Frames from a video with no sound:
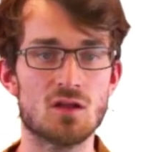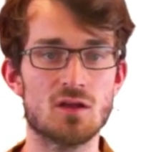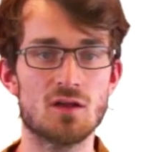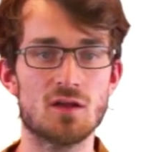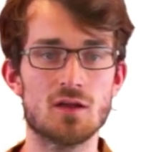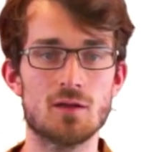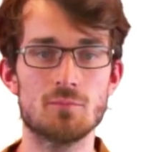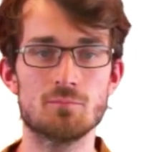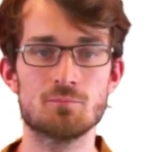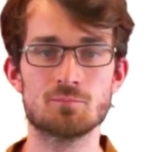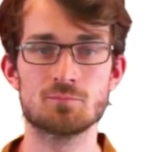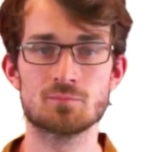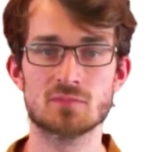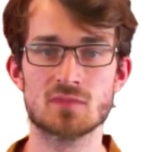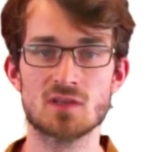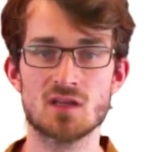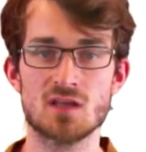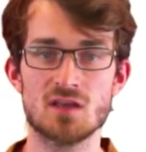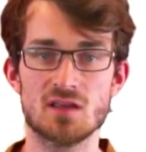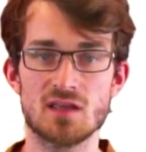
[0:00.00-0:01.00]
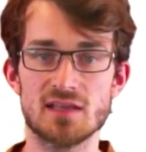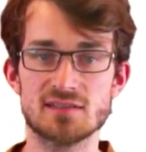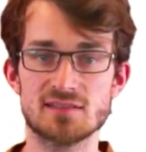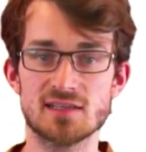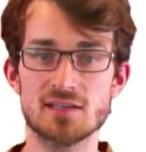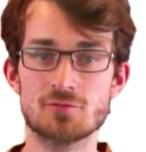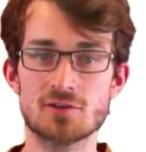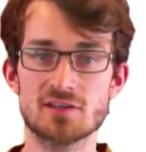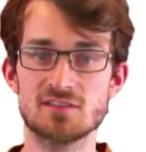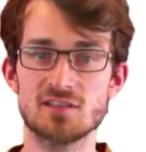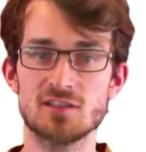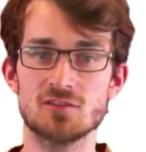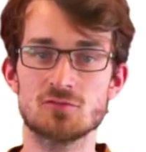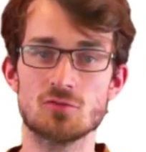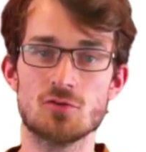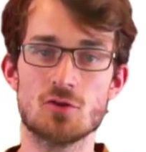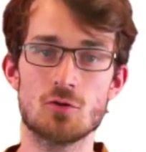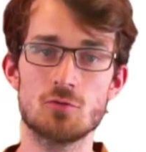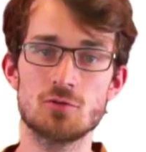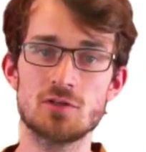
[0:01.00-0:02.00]
on. It's interesting
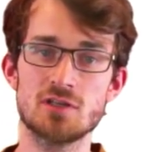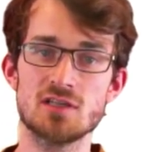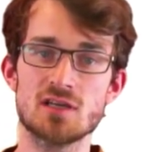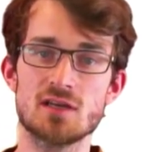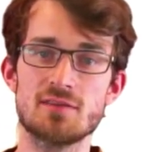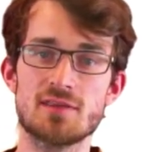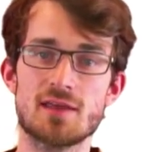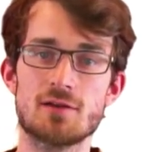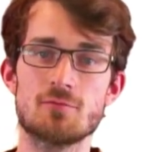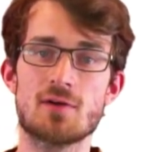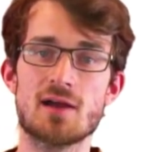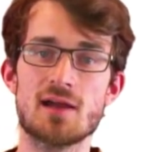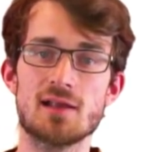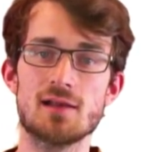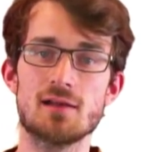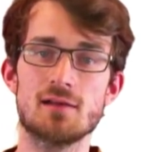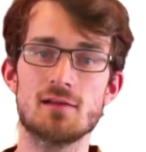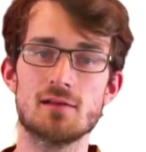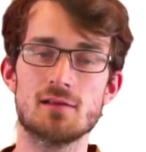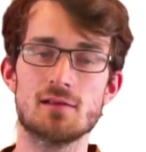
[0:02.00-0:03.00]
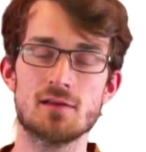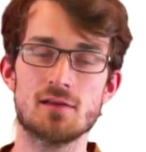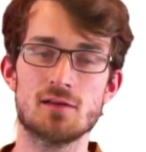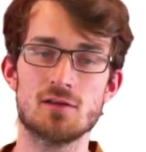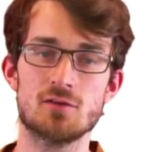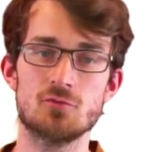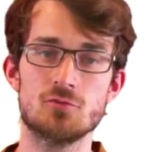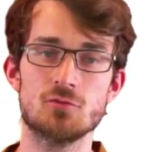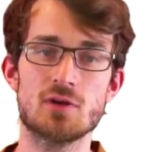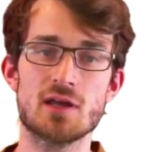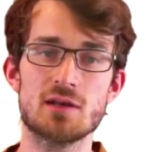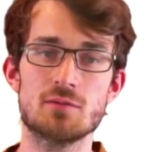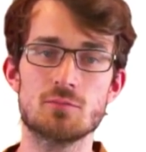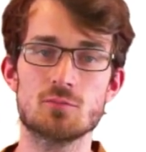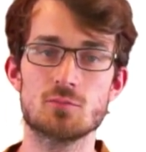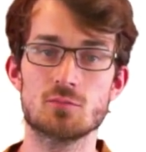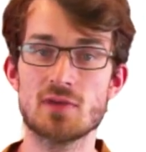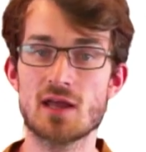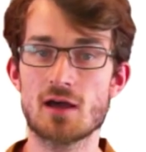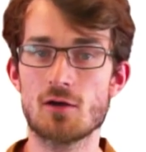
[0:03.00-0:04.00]
to note here that while you
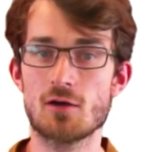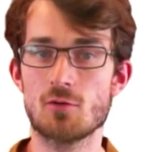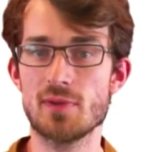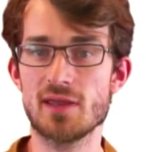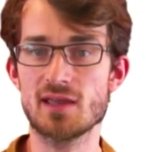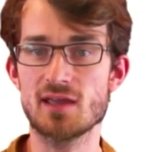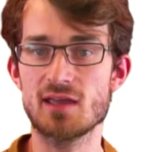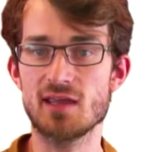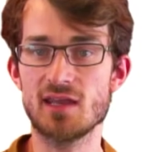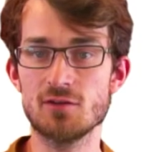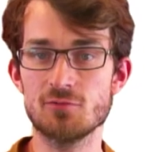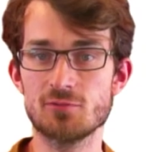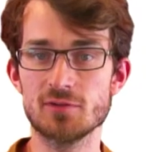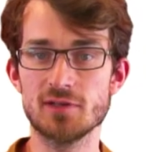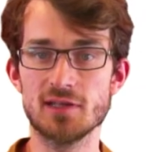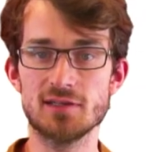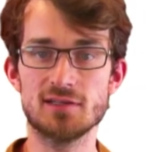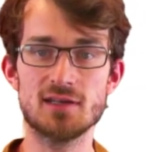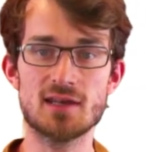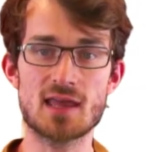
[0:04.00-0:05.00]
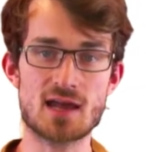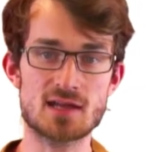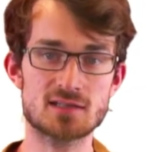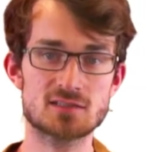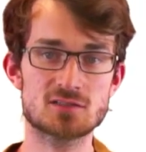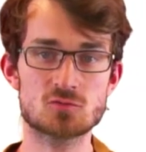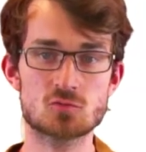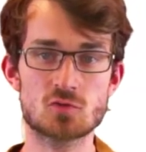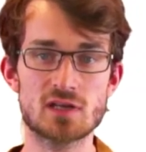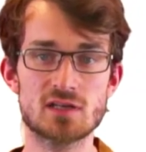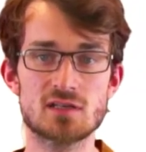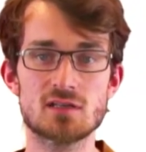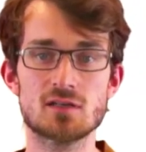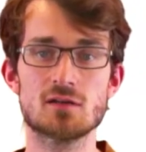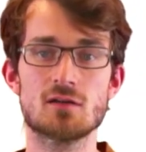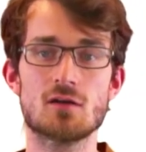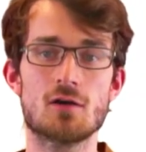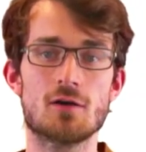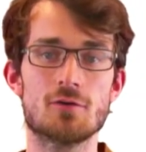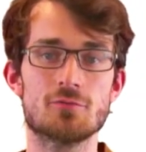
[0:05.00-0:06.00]
can now make an infinitely large grid
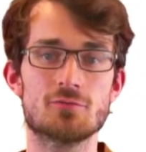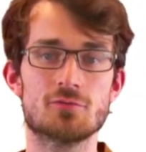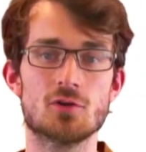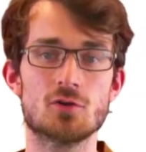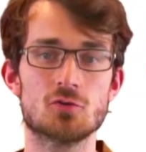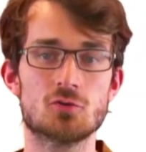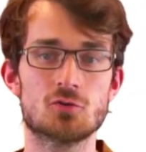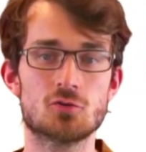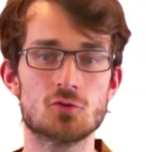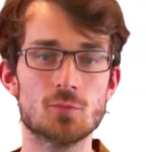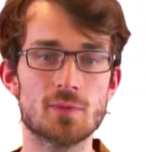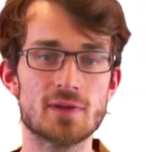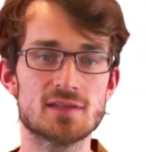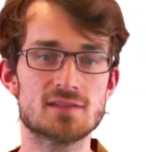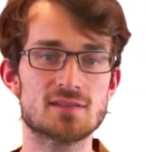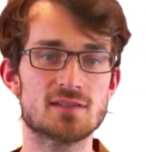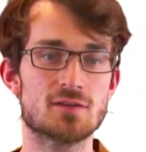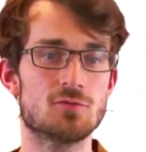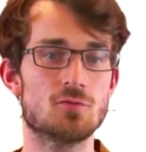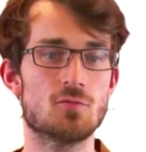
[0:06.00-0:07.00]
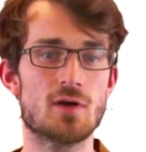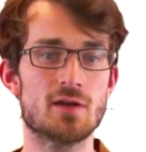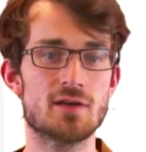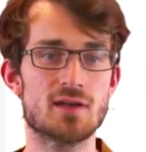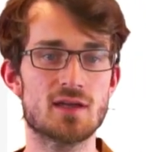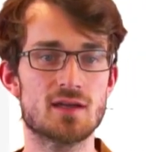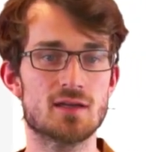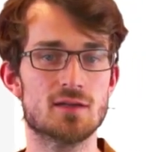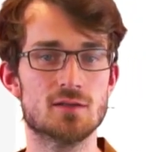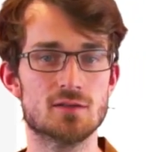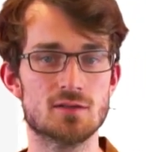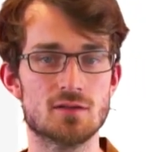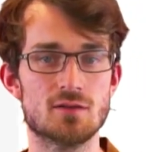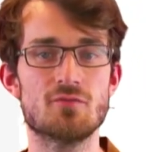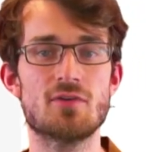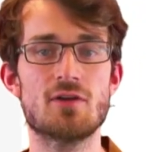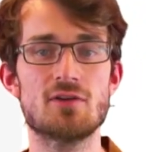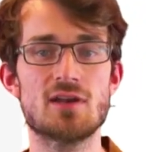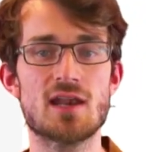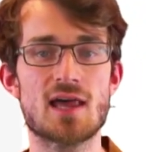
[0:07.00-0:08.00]
of qubits if you want a
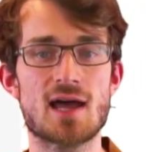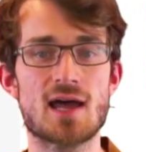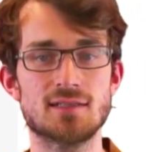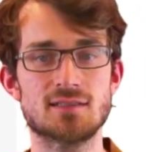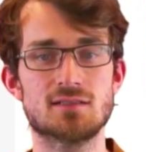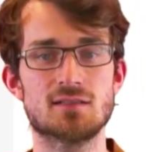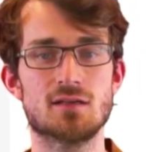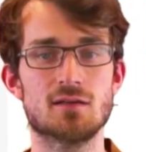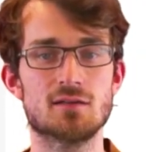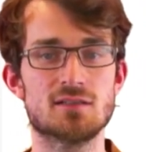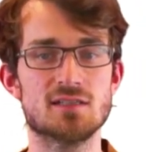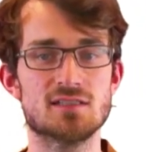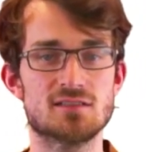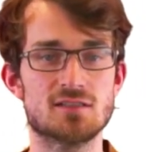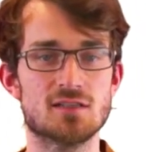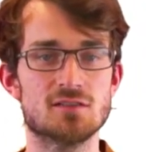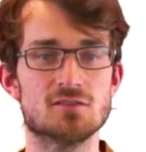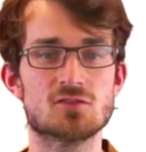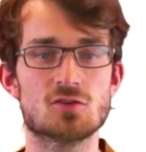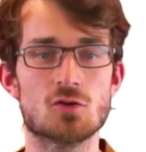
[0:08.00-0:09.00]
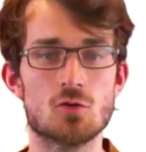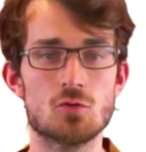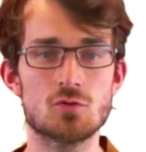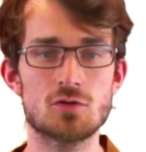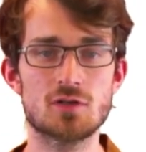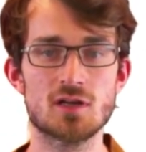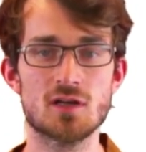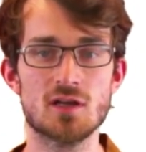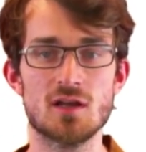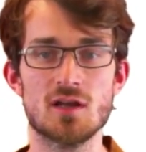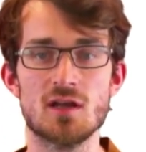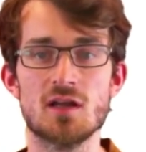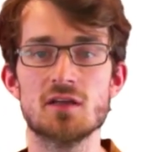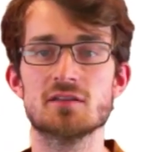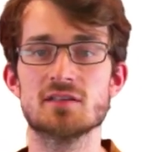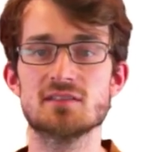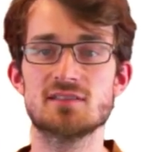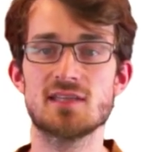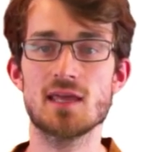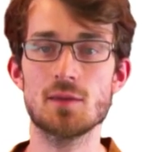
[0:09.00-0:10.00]
very large distance code,
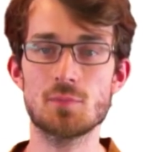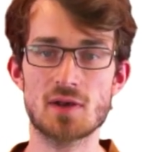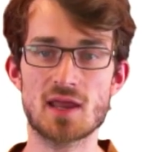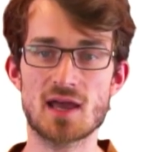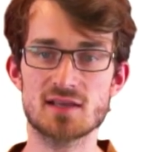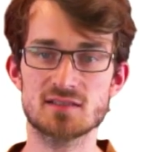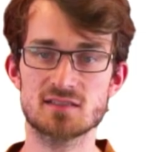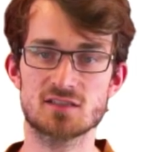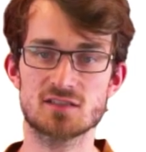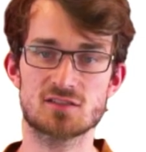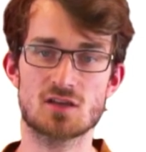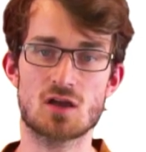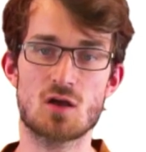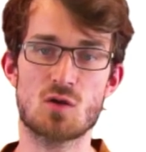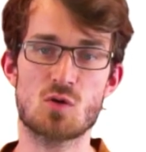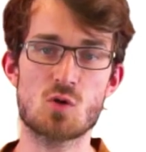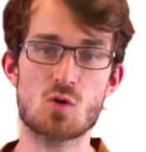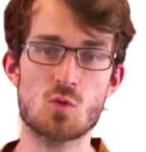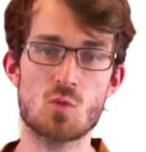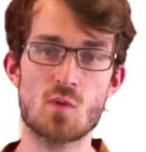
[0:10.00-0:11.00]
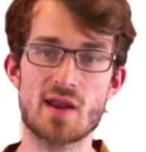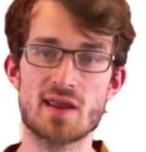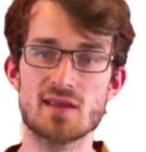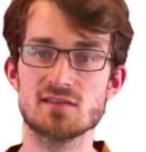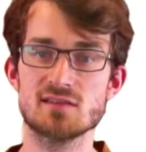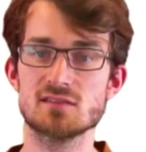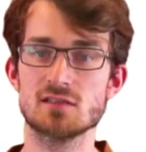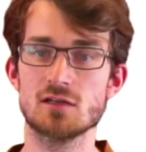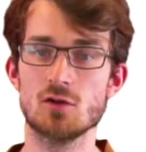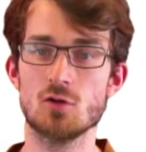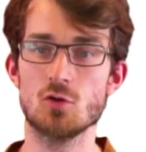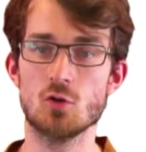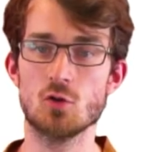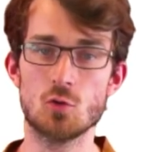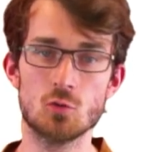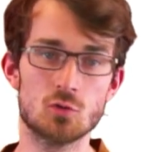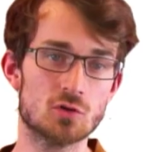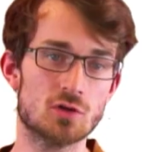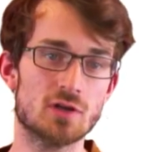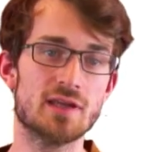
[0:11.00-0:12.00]
the stabilizers are always
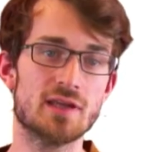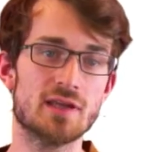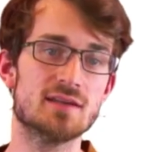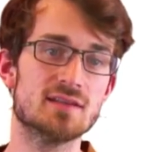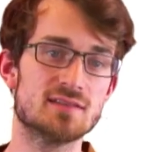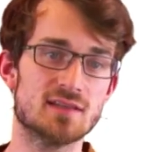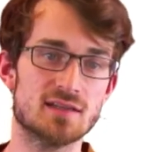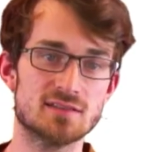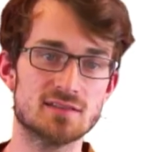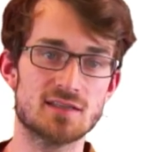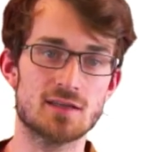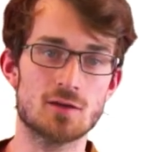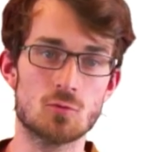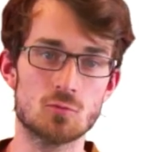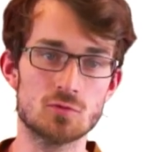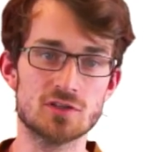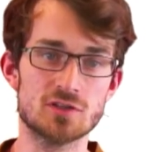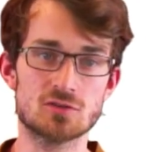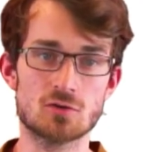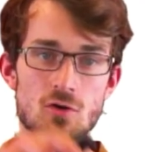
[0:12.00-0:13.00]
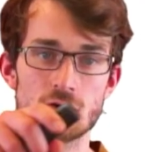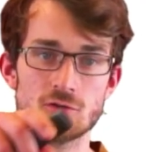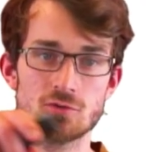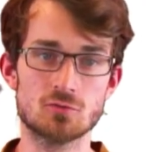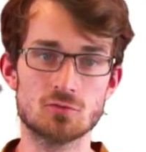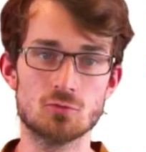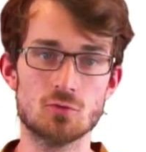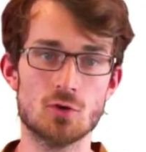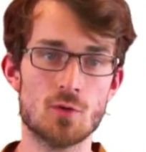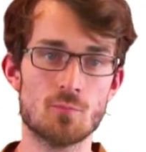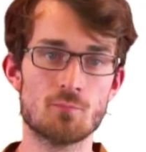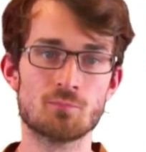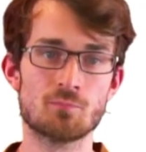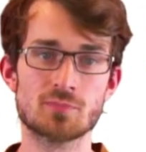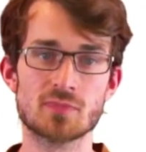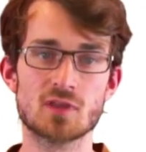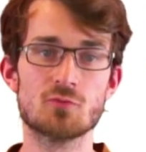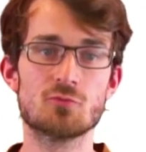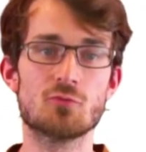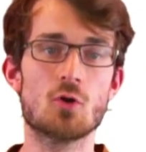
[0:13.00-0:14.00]
local in the sense they only talk to
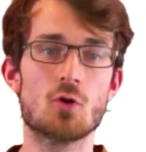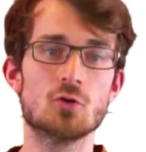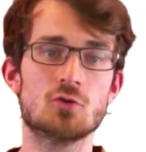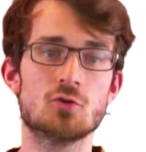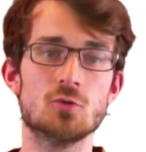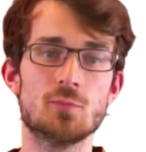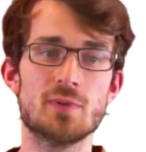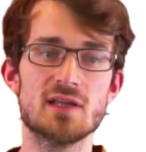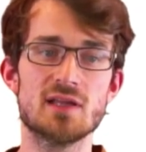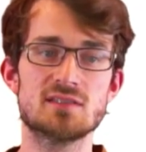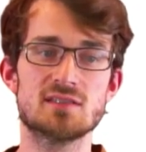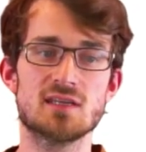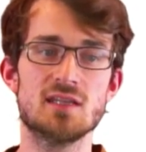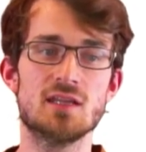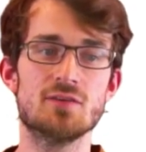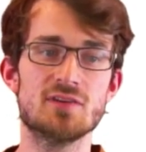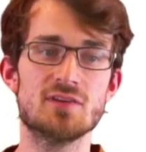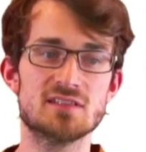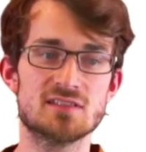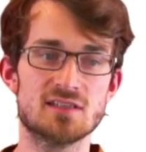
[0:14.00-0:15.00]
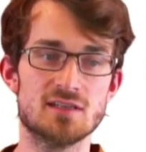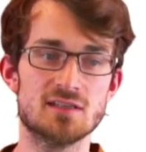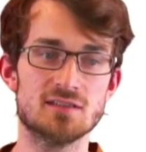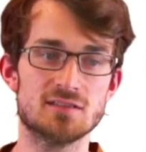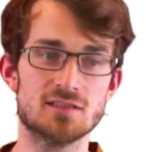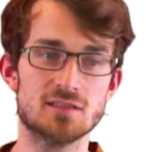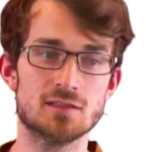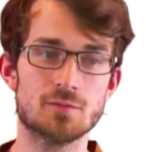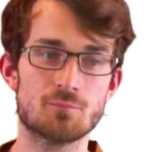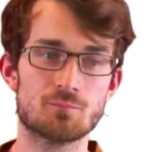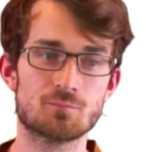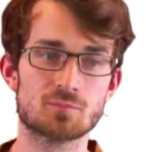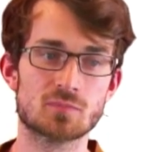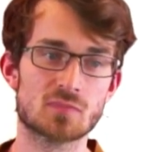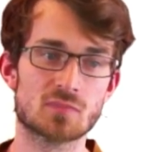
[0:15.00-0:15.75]
4 qubits in the vicinity.